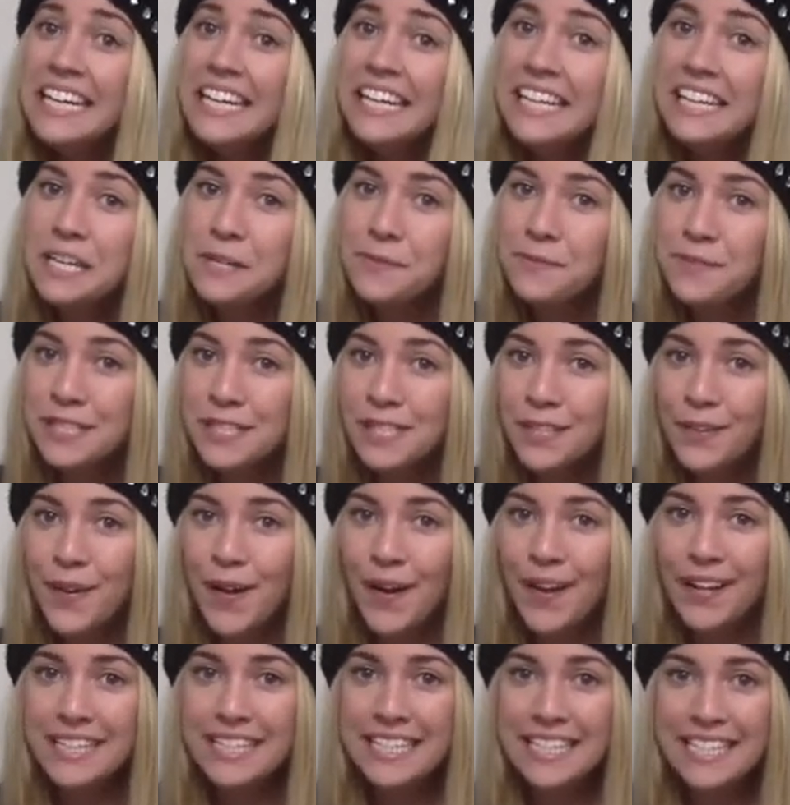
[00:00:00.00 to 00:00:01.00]
Give us a
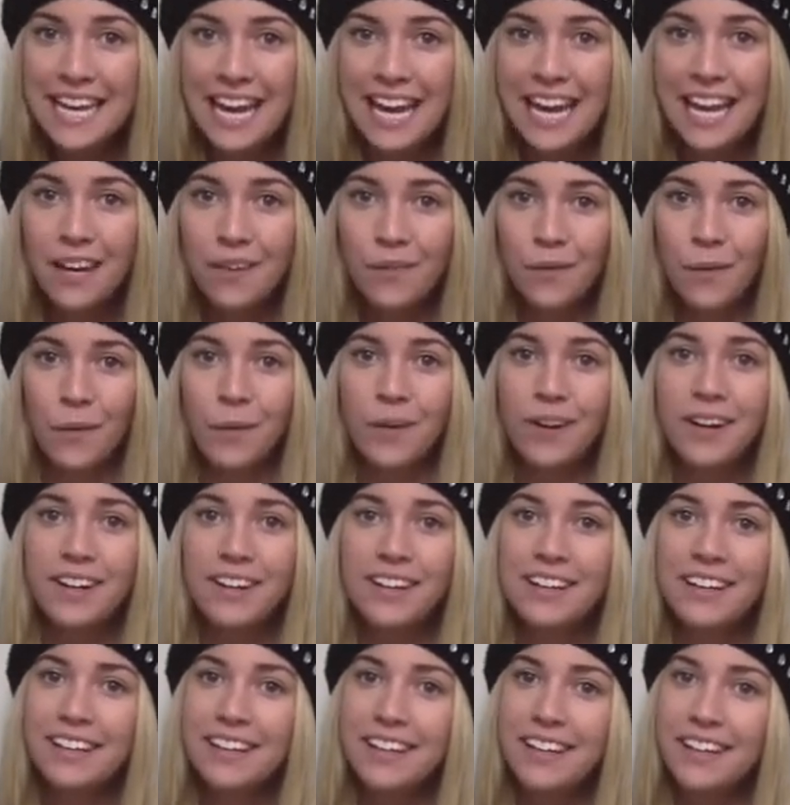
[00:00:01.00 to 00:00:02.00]
call today or
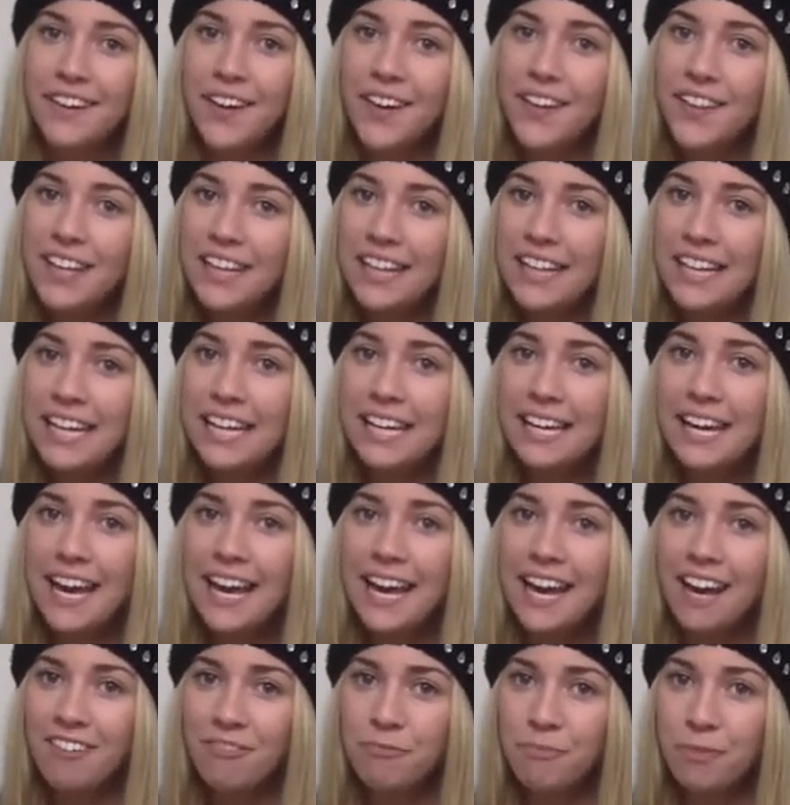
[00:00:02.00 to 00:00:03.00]
click on the link I
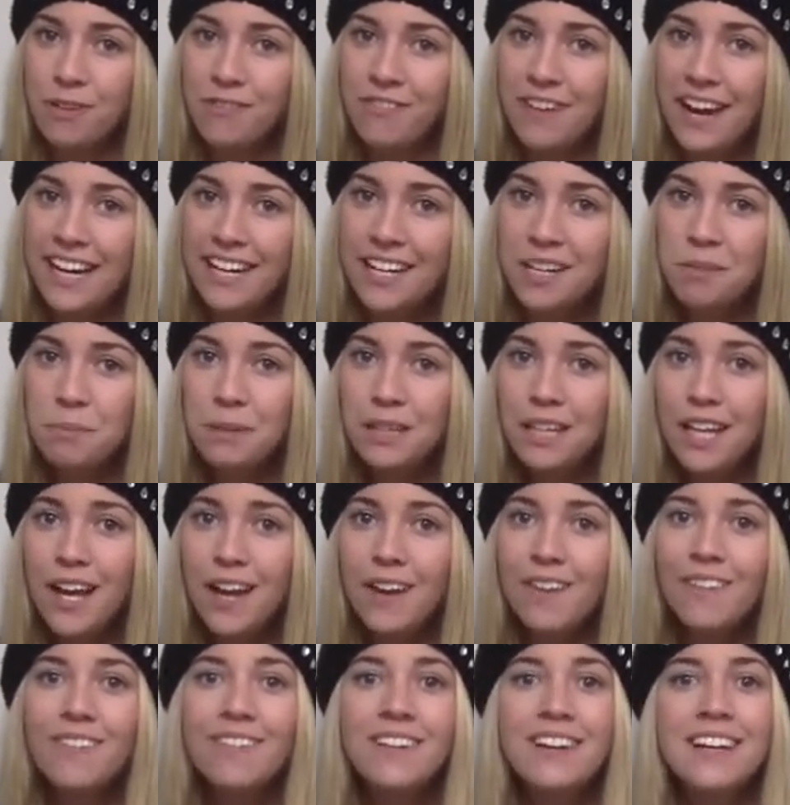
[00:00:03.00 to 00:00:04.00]
have provided
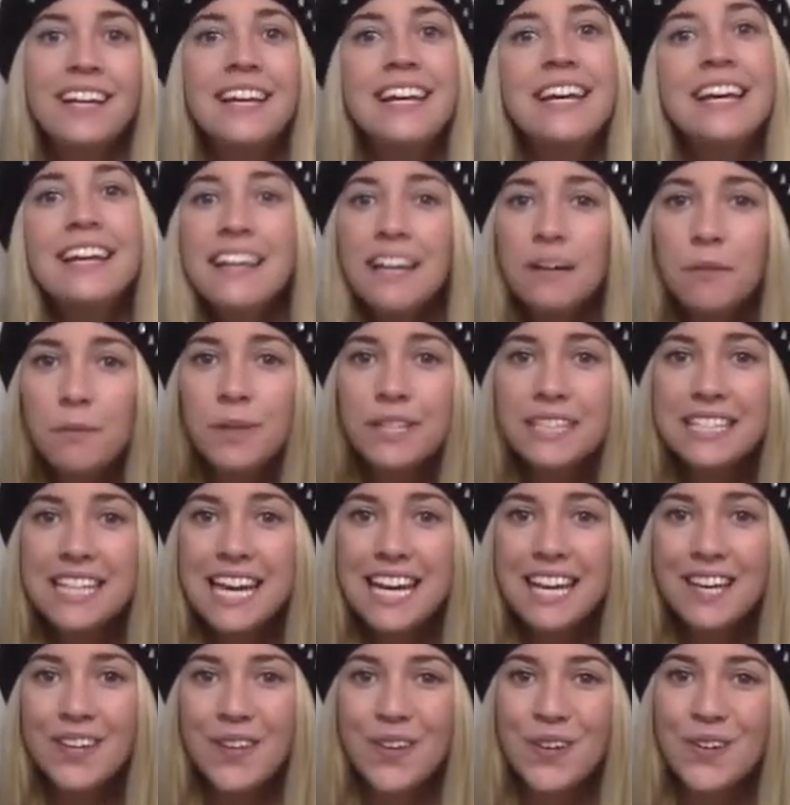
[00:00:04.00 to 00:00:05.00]
below. It will
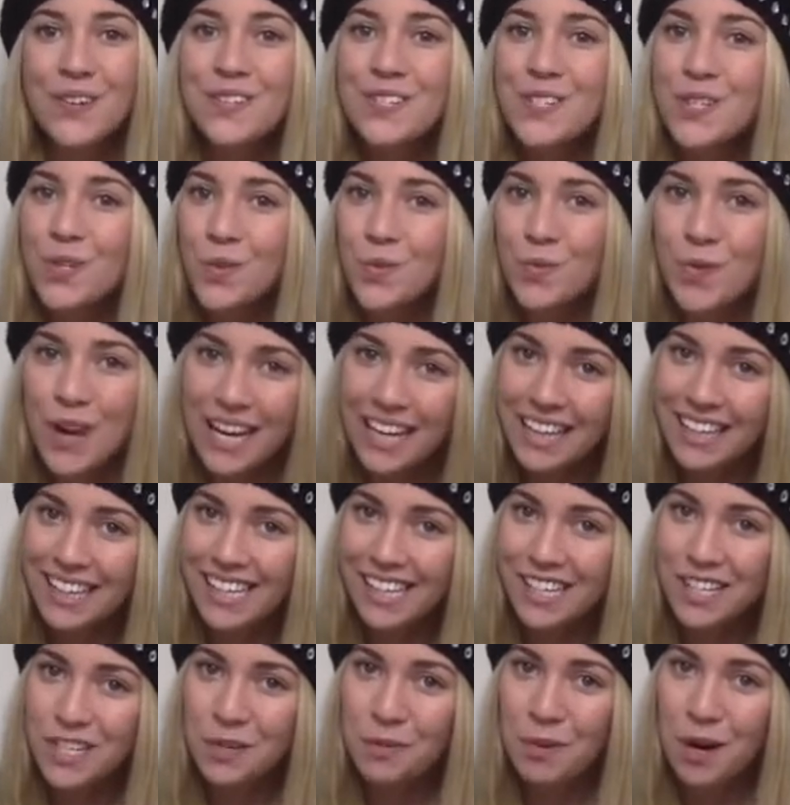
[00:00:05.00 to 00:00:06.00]
take you
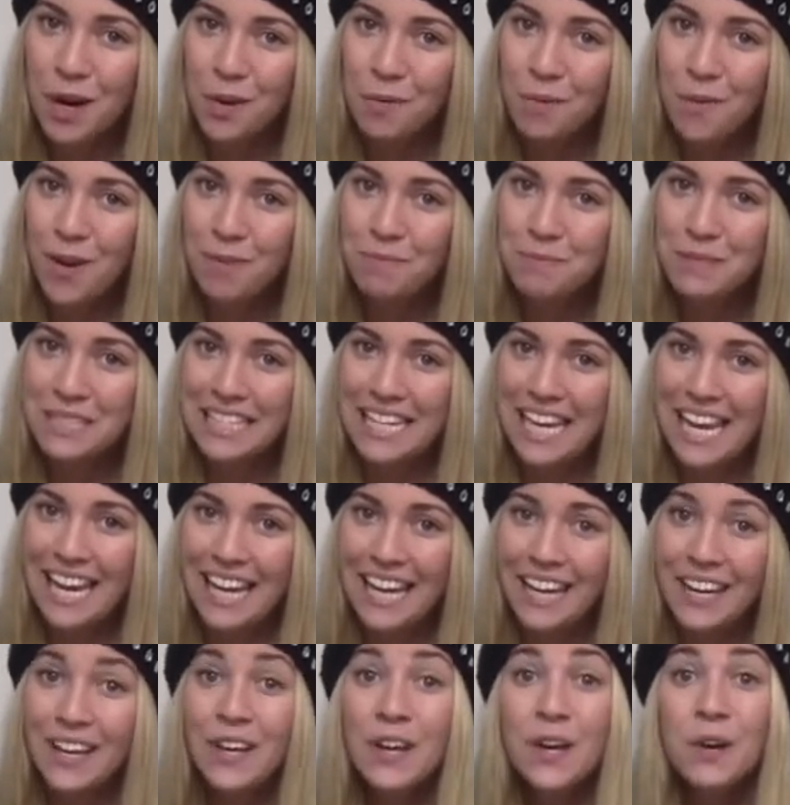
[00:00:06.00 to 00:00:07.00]
directly to our
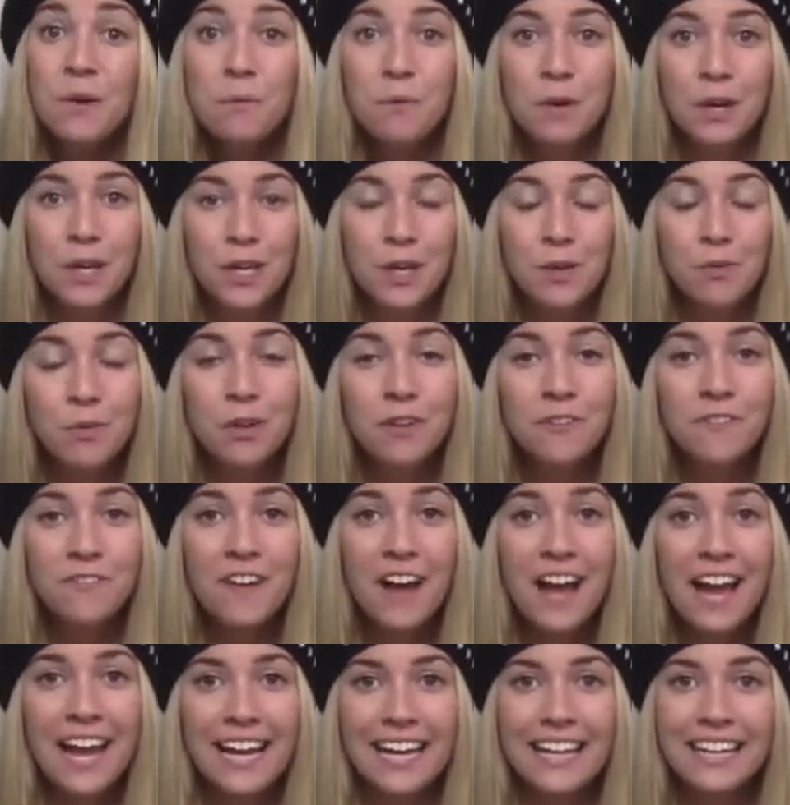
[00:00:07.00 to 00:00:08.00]
website where you will
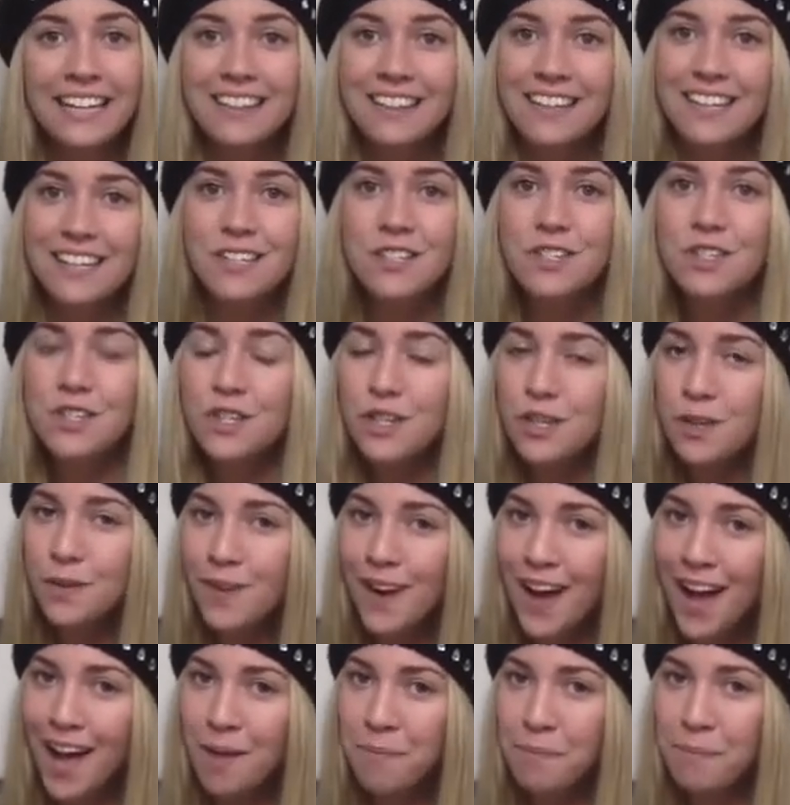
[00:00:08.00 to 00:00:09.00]
find these two
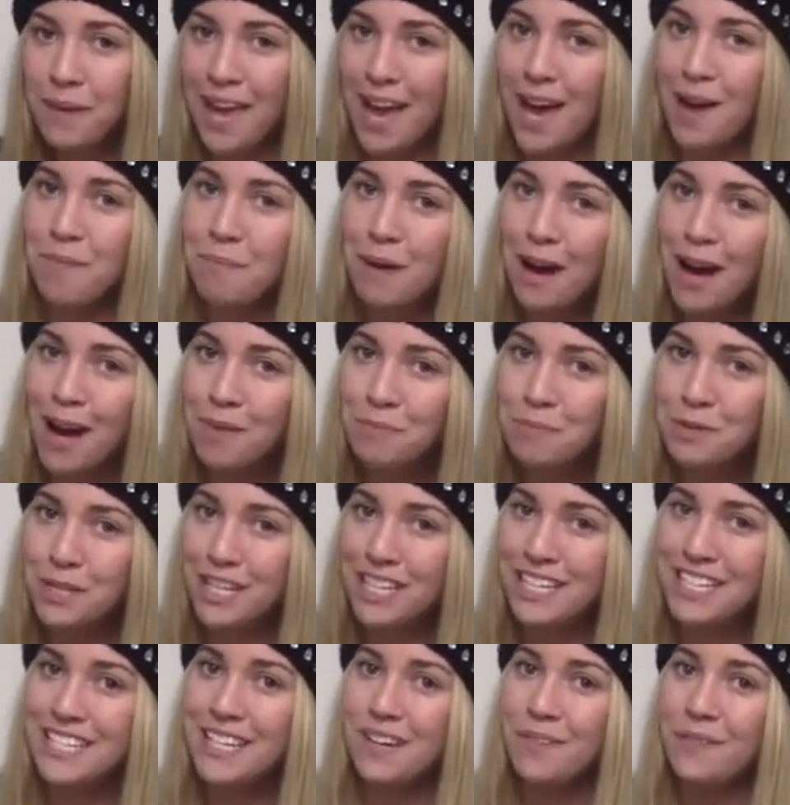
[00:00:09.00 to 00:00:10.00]
hubcap
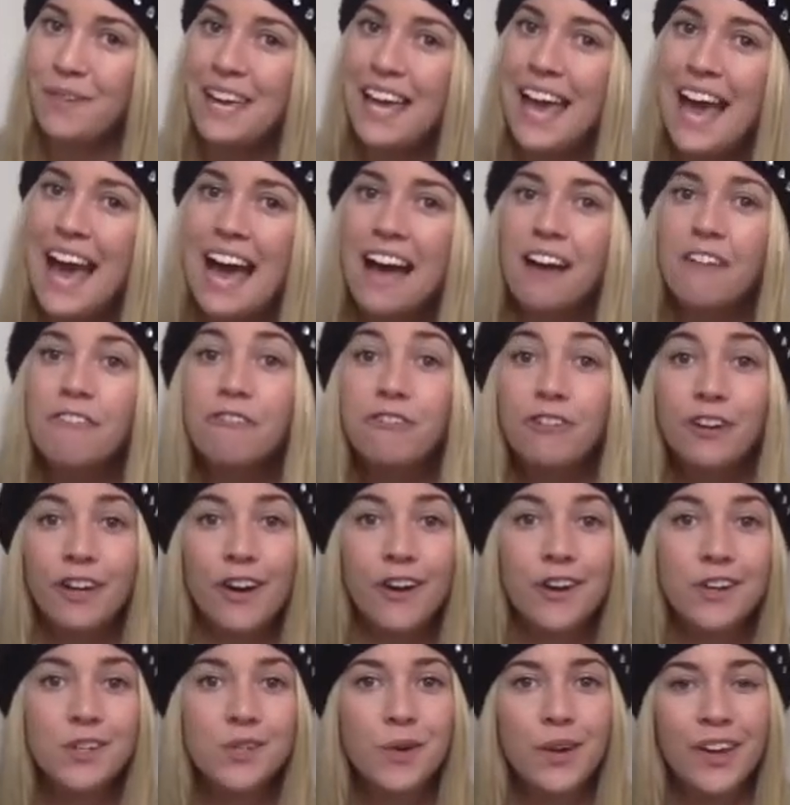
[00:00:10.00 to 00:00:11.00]
options that we have for
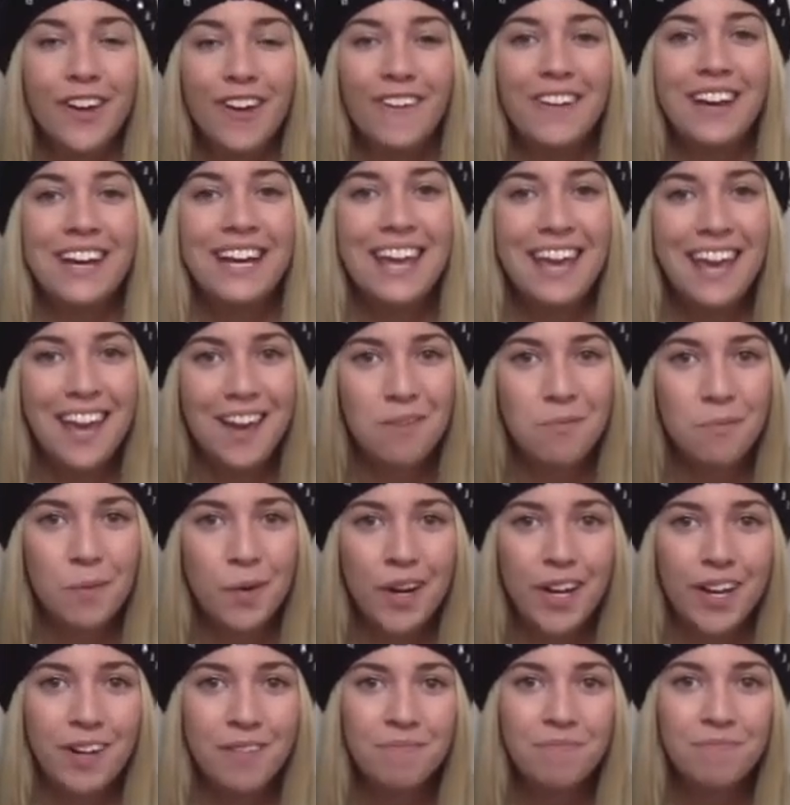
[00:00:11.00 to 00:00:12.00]
your Toyota
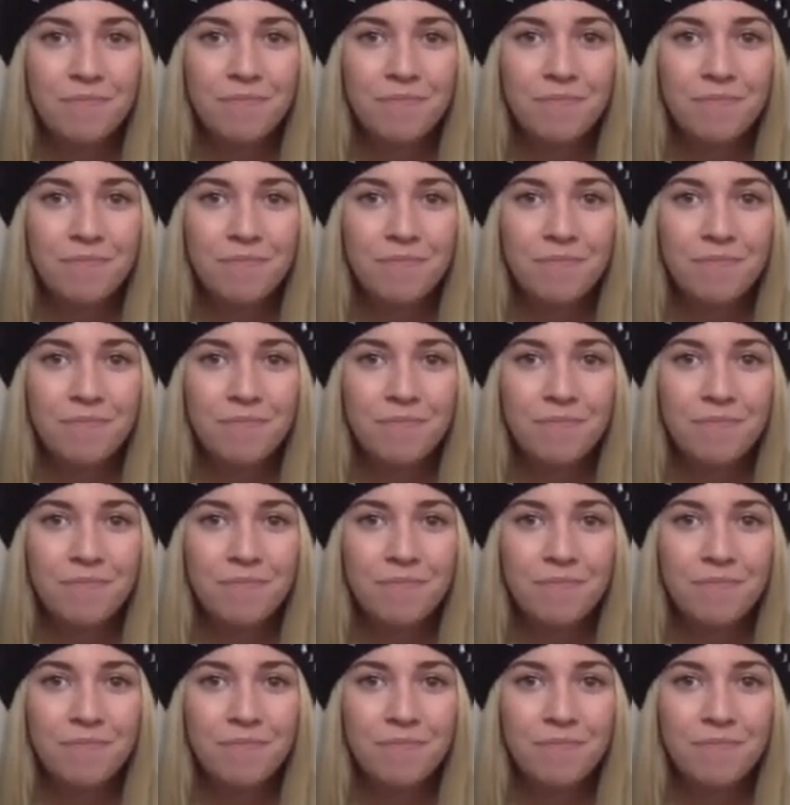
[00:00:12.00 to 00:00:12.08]
Camry.